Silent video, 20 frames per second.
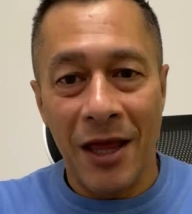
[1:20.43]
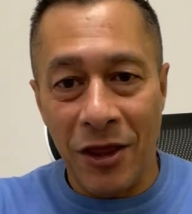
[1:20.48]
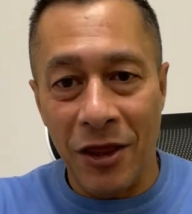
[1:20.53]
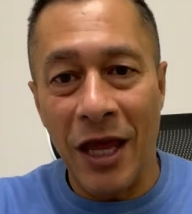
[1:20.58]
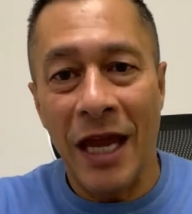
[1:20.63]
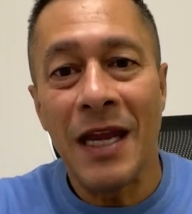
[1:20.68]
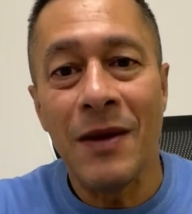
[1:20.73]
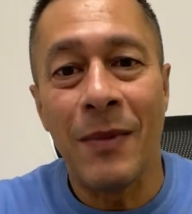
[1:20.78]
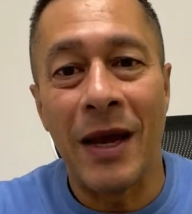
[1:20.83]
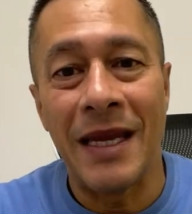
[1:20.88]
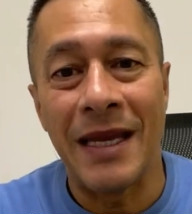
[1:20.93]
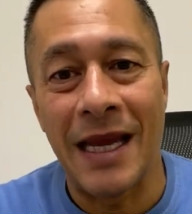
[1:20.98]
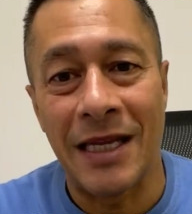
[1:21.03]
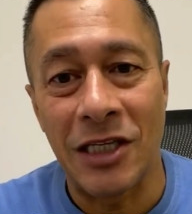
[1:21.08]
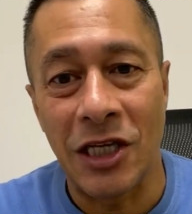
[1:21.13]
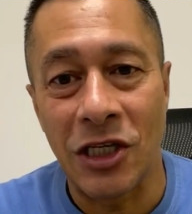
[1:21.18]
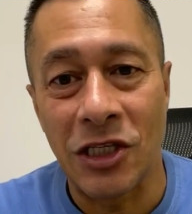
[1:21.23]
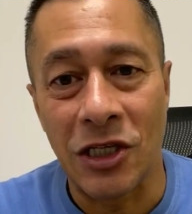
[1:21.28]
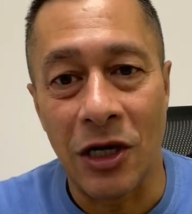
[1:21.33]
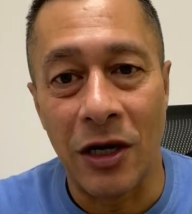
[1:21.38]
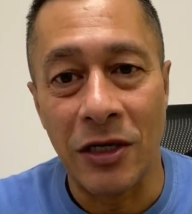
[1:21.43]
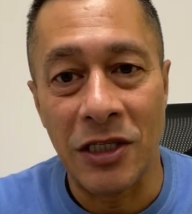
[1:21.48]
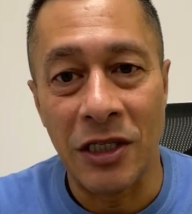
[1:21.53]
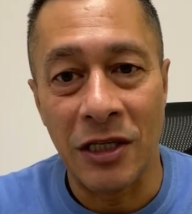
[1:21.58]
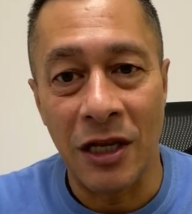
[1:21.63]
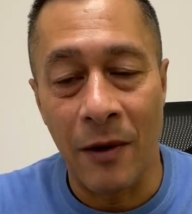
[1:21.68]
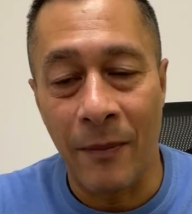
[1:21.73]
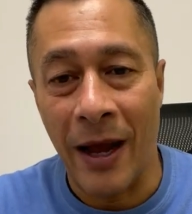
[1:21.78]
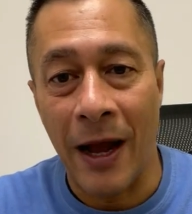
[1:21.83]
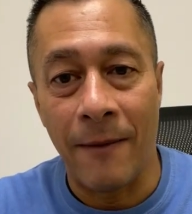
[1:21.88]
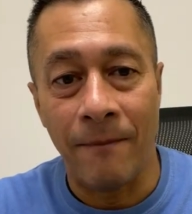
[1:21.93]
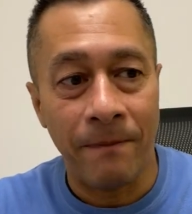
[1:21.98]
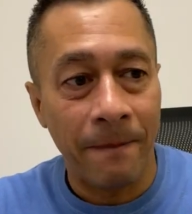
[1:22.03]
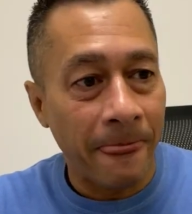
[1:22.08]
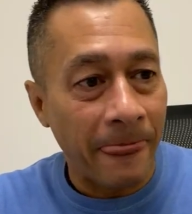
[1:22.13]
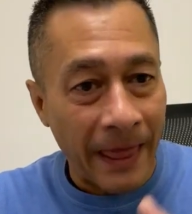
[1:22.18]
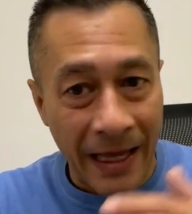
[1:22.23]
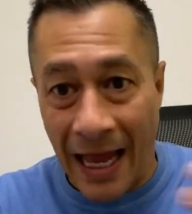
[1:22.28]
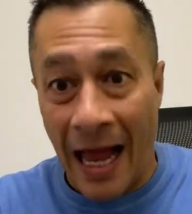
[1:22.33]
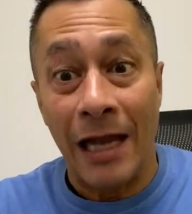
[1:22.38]
They may get excited about
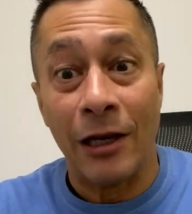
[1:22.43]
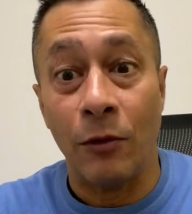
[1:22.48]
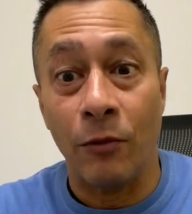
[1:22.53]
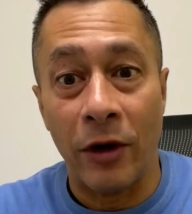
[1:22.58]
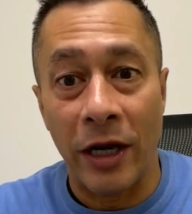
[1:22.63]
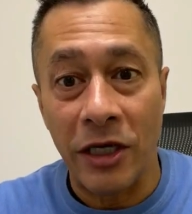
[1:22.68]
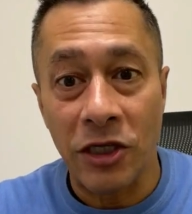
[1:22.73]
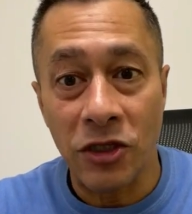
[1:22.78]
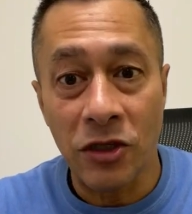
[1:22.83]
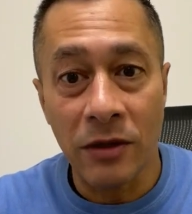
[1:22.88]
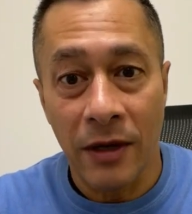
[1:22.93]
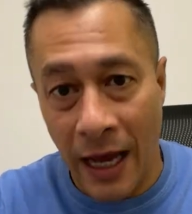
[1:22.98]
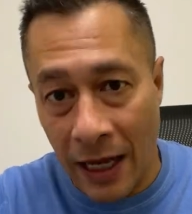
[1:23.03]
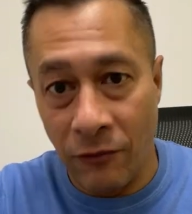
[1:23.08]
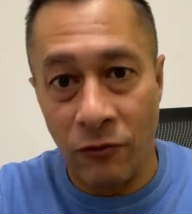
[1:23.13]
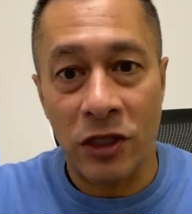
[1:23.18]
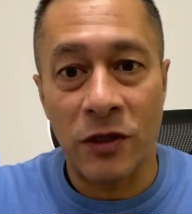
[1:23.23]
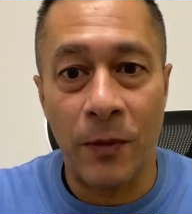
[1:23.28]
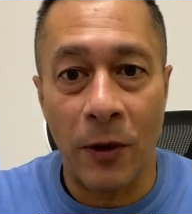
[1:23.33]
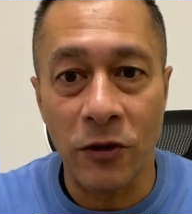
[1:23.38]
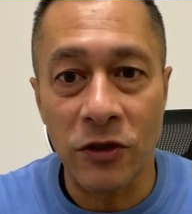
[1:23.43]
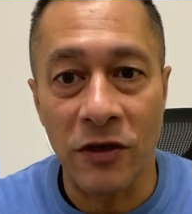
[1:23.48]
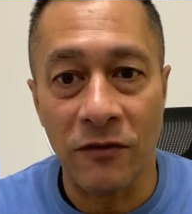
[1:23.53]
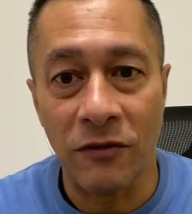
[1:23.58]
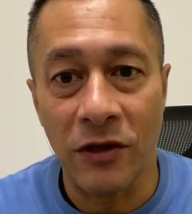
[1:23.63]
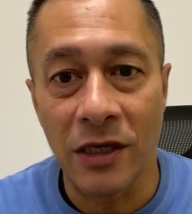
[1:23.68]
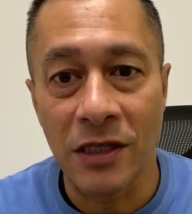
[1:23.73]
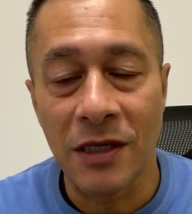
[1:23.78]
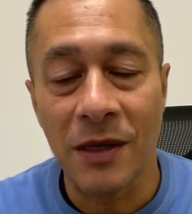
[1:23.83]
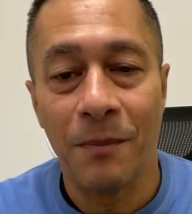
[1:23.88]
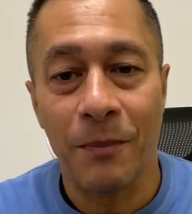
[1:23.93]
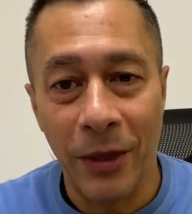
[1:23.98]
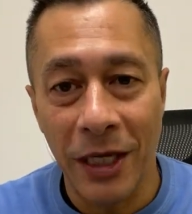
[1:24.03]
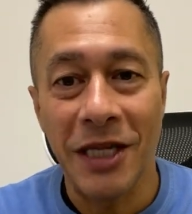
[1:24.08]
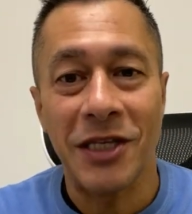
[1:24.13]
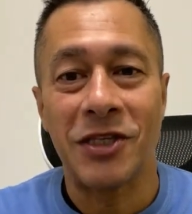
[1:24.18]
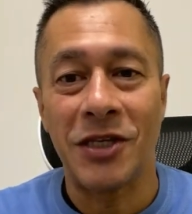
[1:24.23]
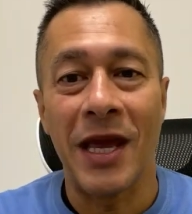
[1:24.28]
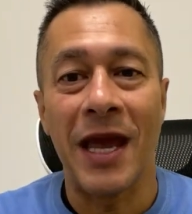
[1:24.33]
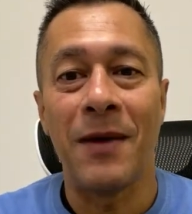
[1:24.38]
calibration and responsiveness, but
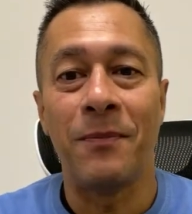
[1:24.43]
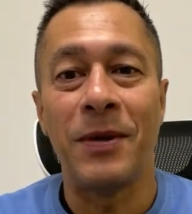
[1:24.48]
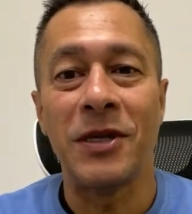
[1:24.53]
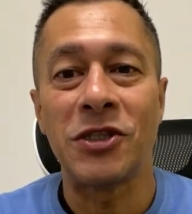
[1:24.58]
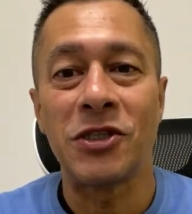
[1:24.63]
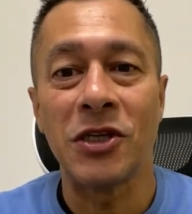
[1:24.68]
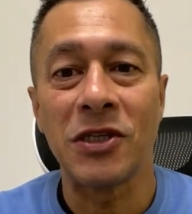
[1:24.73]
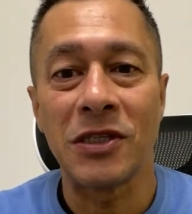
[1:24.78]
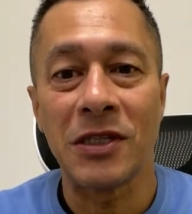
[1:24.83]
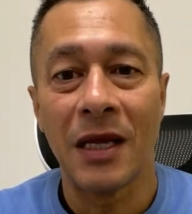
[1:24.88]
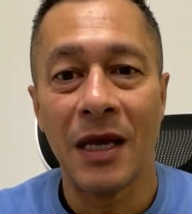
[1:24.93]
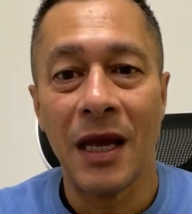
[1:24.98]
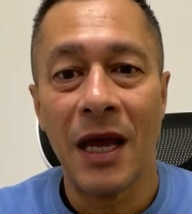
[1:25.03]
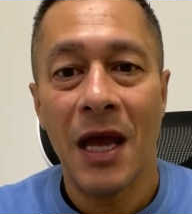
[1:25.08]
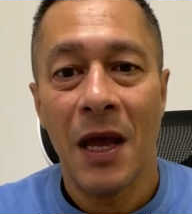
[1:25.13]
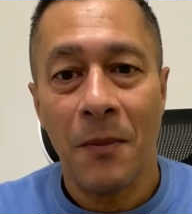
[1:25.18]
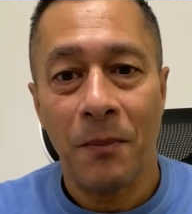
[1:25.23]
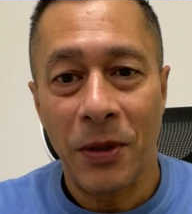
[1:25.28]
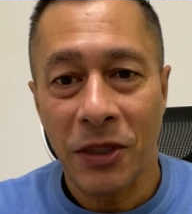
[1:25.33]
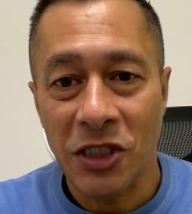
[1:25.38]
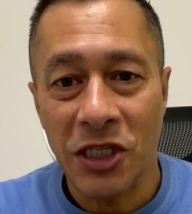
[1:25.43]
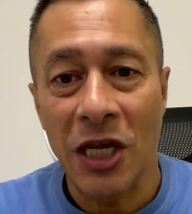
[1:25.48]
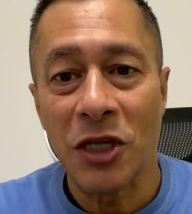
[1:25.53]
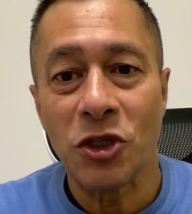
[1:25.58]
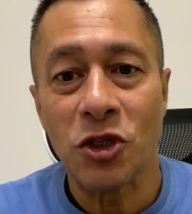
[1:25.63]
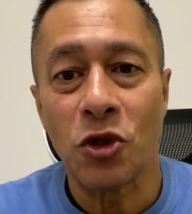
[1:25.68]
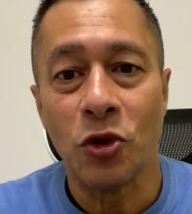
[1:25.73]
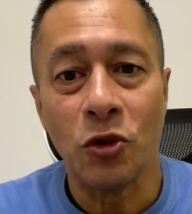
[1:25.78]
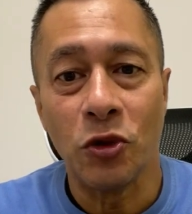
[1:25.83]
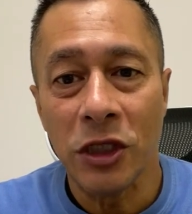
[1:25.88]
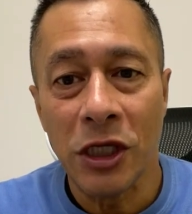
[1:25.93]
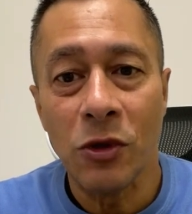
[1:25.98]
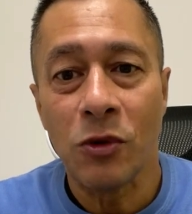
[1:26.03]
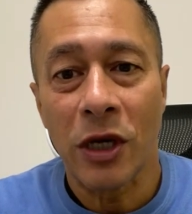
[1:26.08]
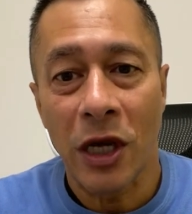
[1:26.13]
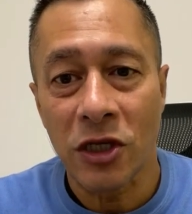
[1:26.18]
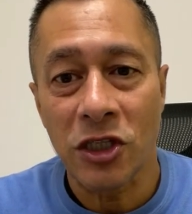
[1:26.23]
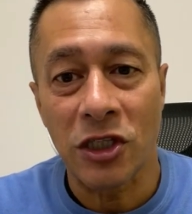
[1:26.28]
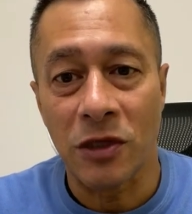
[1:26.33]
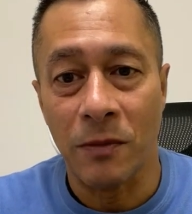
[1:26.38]
it's their business potential new
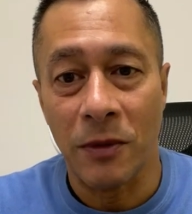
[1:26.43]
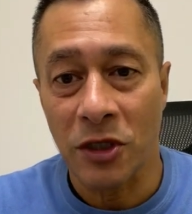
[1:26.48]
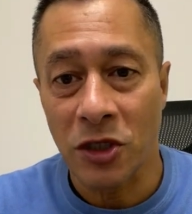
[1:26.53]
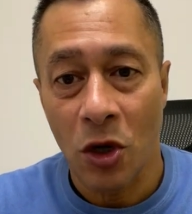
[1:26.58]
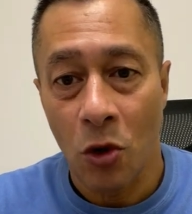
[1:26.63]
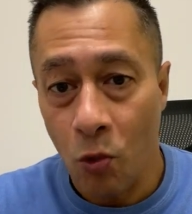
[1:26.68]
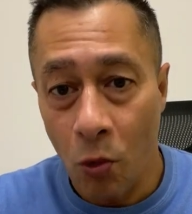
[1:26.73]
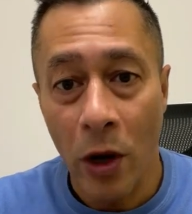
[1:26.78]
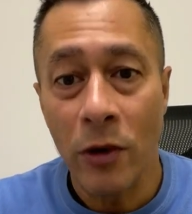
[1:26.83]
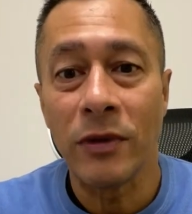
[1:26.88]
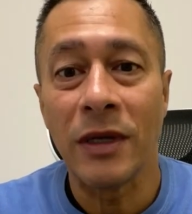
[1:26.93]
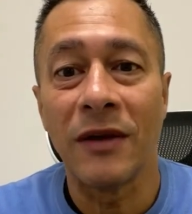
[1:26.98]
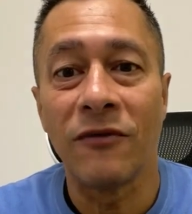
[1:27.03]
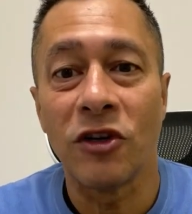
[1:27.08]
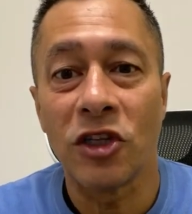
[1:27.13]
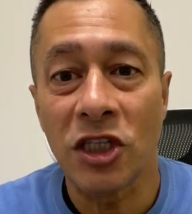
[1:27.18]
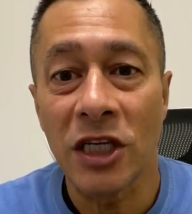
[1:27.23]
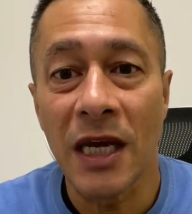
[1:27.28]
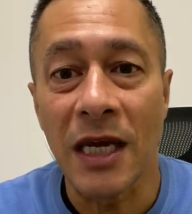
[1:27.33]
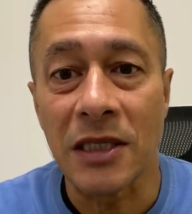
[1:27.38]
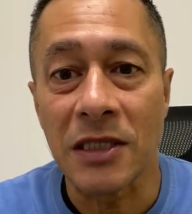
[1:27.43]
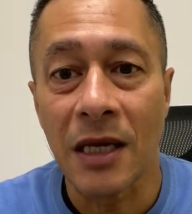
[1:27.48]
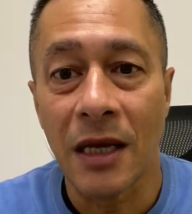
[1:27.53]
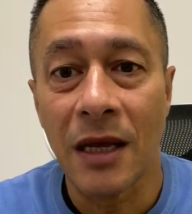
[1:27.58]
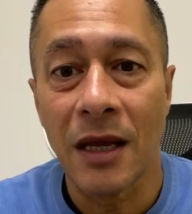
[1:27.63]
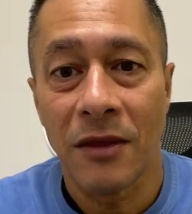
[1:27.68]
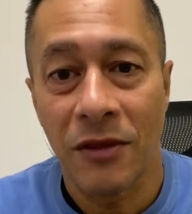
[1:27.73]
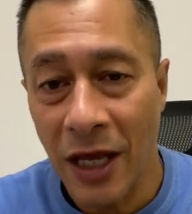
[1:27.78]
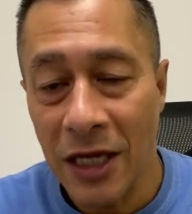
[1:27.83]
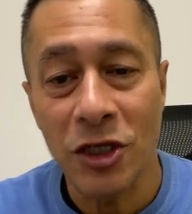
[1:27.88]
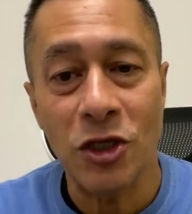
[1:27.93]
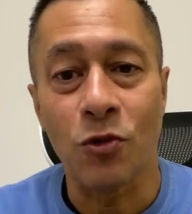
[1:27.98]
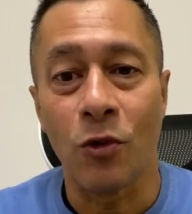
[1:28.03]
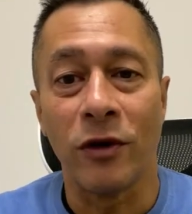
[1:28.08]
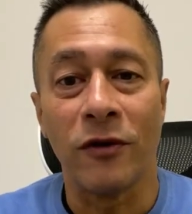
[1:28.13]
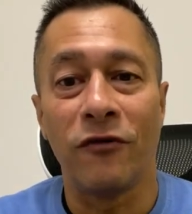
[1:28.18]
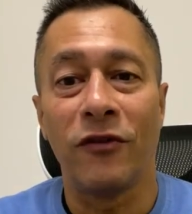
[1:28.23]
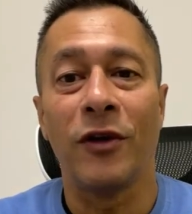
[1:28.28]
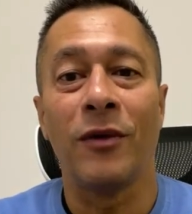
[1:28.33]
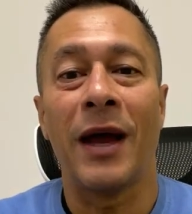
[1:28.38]
customers won't give a shit. They just
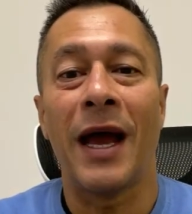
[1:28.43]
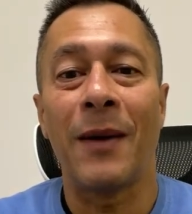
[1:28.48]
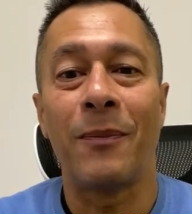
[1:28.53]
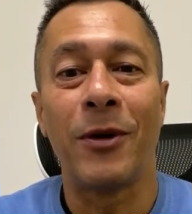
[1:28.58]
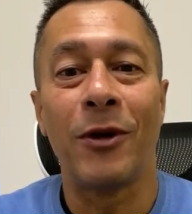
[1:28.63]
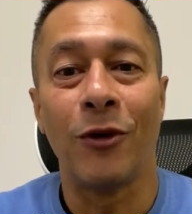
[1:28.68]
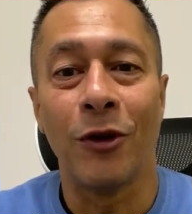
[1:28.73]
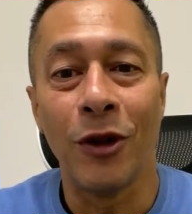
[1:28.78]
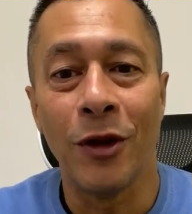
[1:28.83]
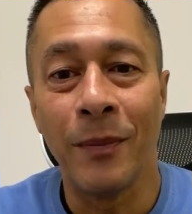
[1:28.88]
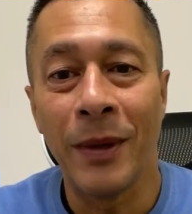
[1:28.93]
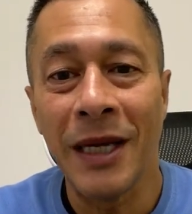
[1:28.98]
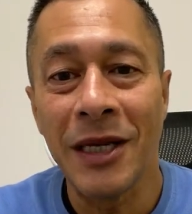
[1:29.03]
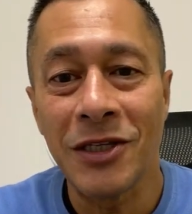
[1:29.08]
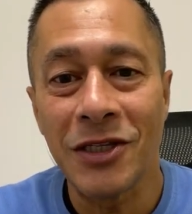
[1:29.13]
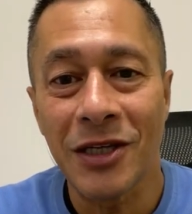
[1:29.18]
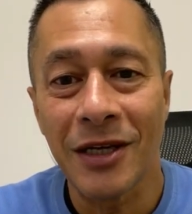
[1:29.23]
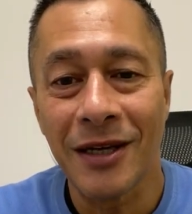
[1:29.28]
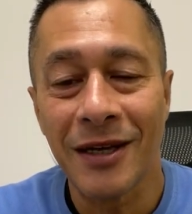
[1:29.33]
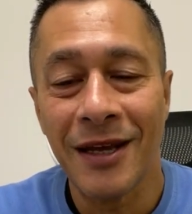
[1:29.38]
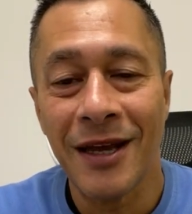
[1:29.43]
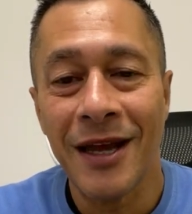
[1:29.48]
want to feel happier on the beach.